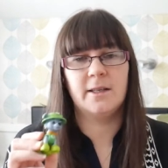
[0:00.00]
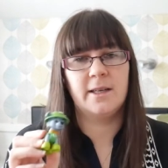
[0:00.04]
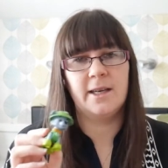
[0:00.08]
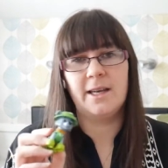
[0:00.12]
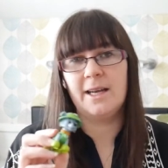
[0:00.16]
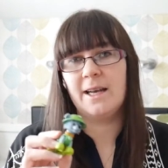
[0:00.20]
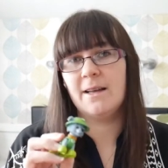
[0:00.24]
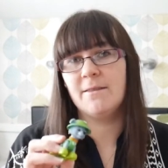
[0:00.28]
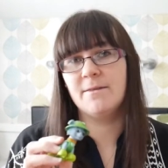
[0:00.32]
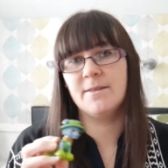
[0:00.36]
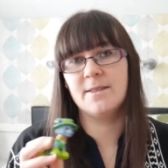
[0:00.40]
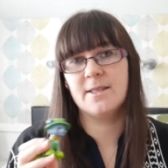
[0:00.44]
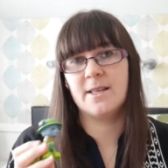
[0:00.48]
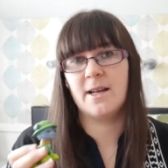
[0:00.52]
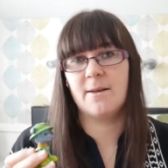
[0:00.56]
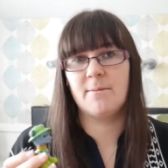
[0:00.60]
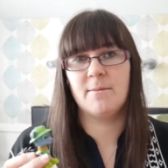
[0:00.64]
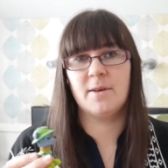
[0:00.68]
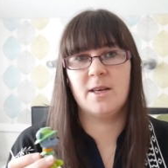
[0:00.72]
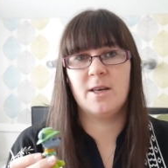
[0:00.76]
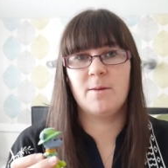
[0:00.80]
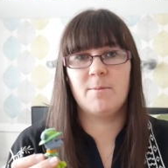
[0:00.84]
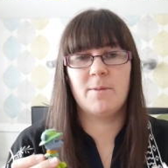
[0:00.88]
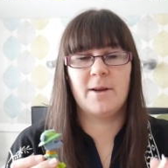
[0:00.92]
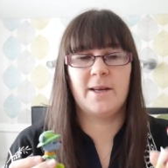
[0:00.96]
he loves them.
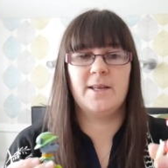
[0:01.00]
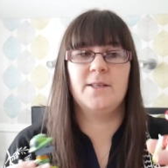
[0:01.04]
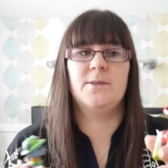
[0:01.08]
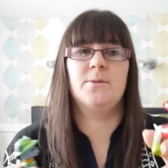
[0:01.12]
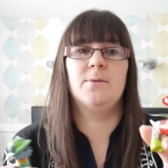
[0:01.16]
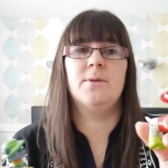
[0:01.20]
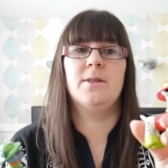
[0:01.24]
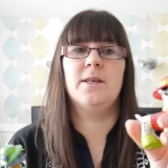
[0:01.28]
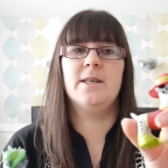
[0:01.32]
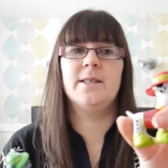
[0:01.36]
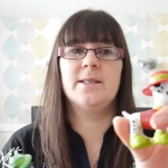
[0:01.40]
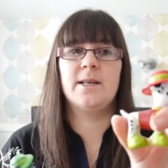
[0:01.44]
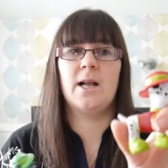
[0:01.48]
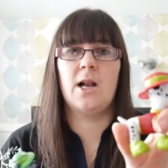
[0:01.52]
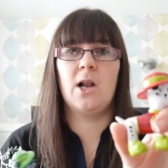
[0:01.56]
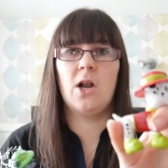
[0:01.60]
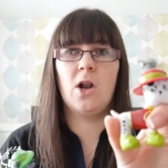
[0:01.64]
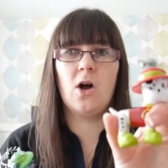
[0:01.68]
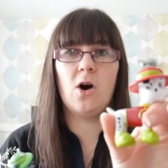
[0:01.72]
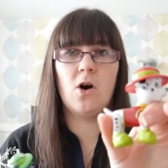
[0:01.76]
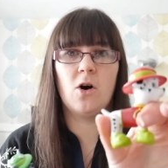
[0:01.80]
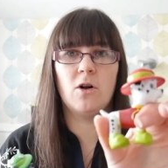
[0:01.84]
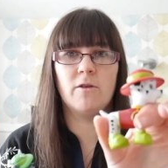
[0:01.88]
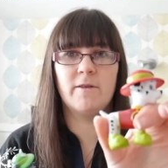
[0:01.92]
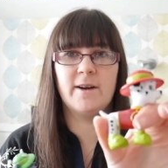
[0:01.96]
He plays with these a
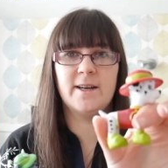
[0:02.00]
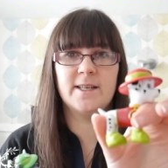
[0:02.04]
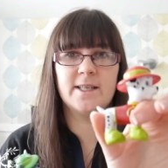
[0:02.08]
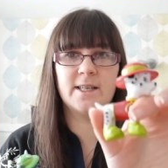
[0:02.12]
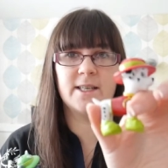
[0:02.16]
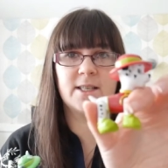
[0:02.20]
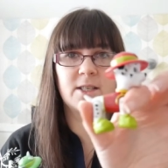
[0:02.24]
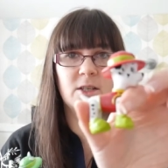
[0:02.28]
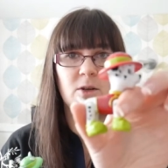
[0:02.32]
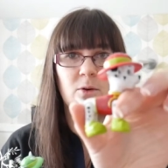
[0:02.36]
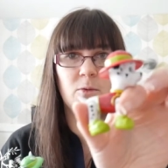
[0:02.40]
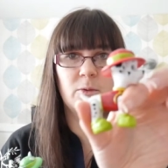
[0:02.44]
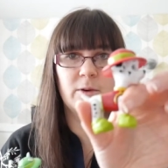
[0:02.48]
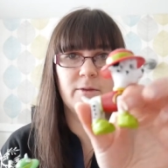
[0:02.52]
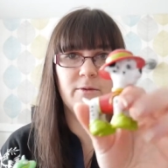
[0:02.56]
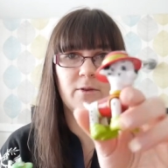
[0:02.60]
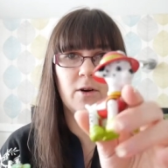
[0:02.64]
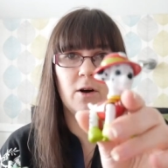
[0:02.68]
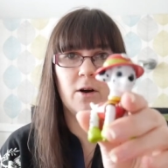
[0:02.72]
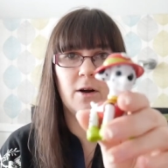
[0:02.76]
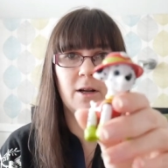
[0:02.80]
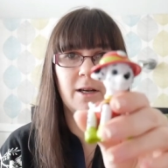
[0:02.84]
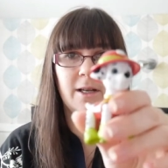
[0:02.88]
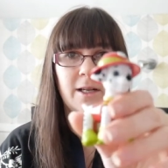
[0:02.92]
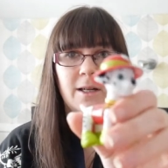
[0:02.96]
lot already. So we've
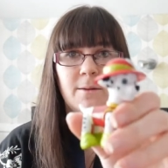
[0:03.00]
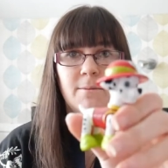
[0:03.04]
got a little